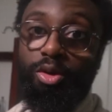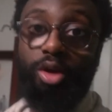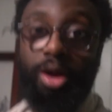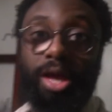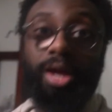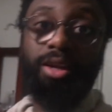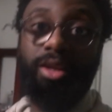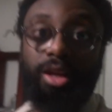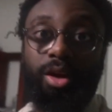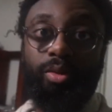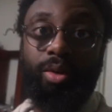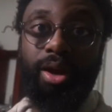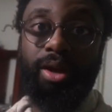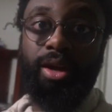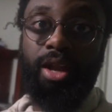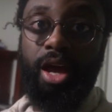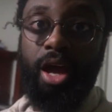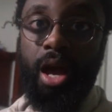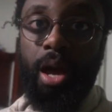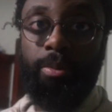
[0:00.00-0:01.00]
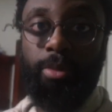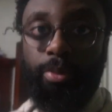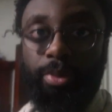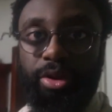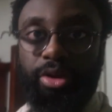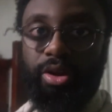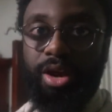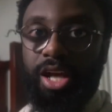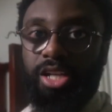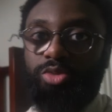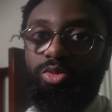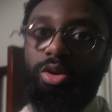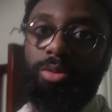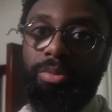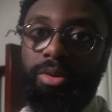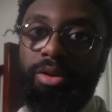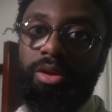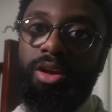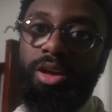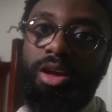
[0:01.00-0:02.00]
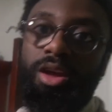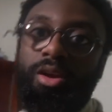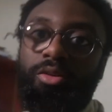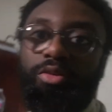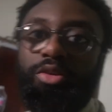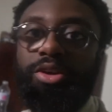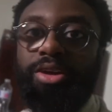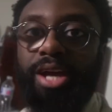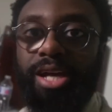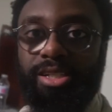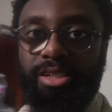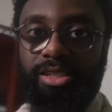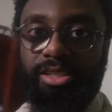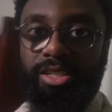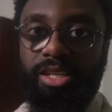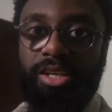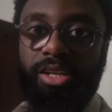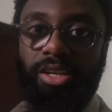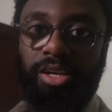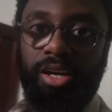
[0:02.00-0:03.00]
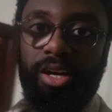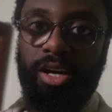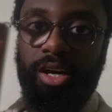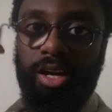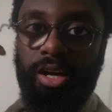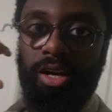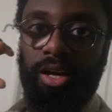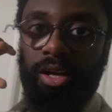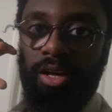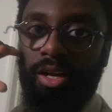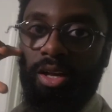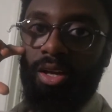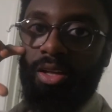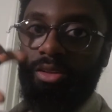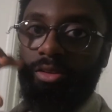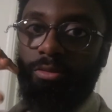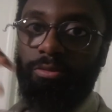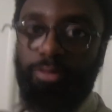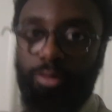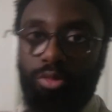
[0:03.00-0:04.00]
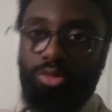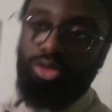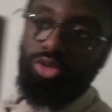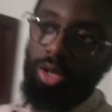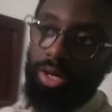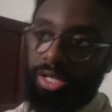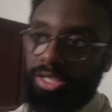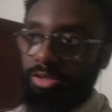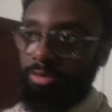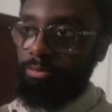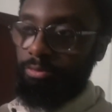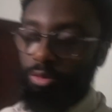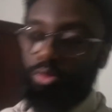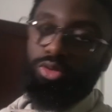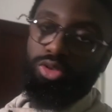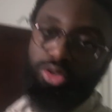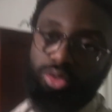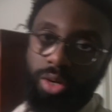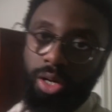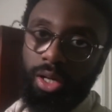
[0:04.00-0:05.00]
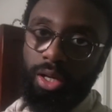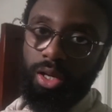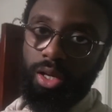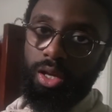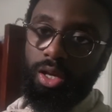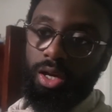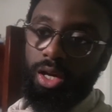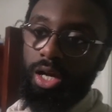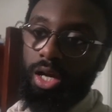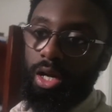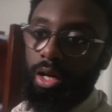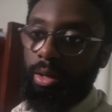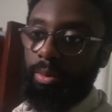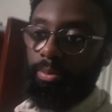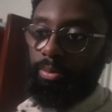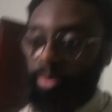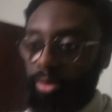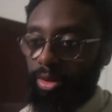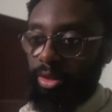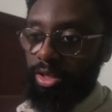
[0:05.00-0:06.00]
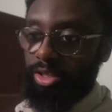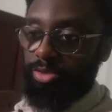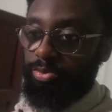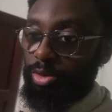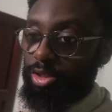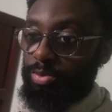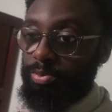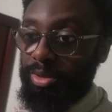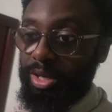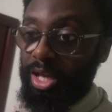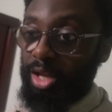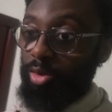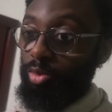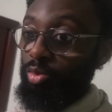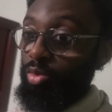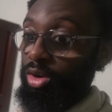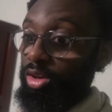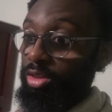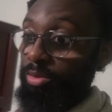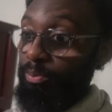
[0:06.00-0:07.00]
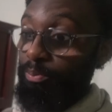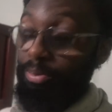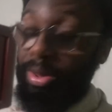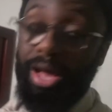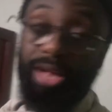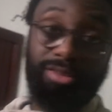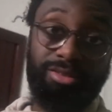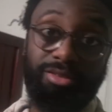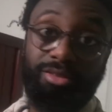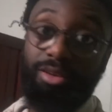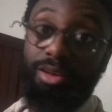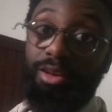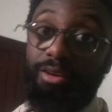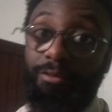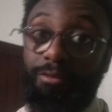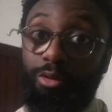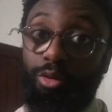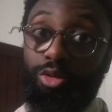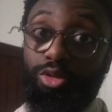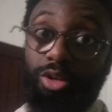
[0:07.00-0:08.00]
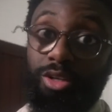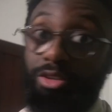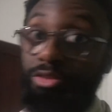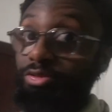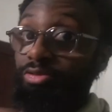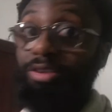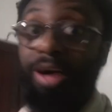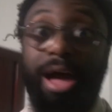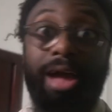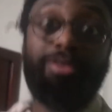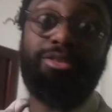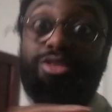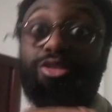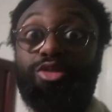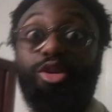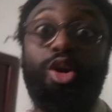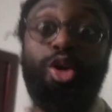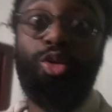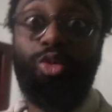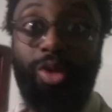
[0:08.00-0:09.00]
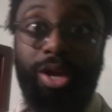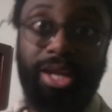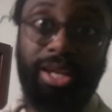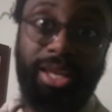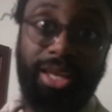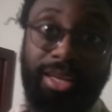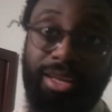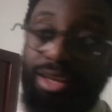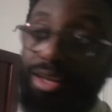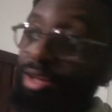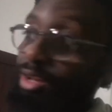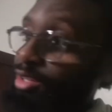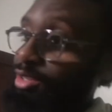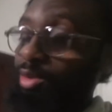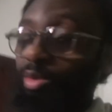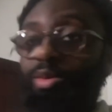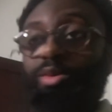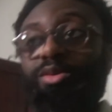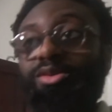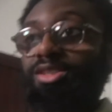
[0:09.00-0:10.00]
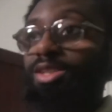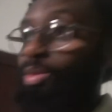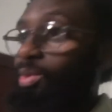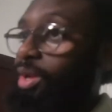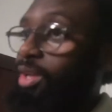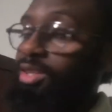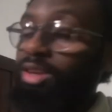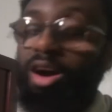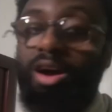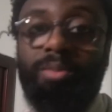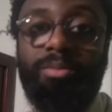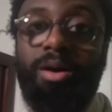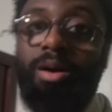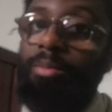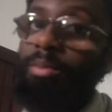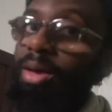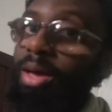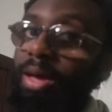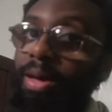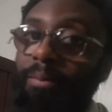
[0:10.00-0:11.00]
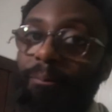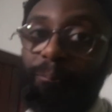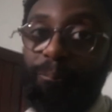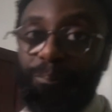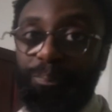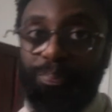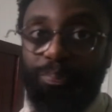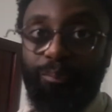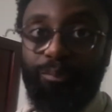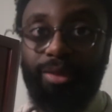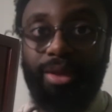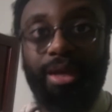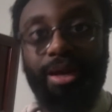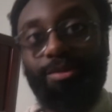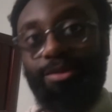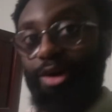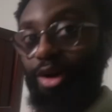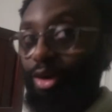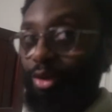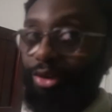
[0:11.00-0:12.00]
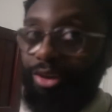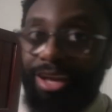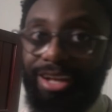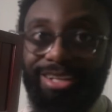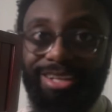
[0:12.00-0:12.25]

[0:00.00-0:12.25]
We're heading there right now. I'm gonna bring you guys with me for you guys to see the uh, the food truck. It's a food truck. Um, it's supposed to be like one of the best food trucks, five star rating. So we're gonna see what they're talking about, man. I'm hungry.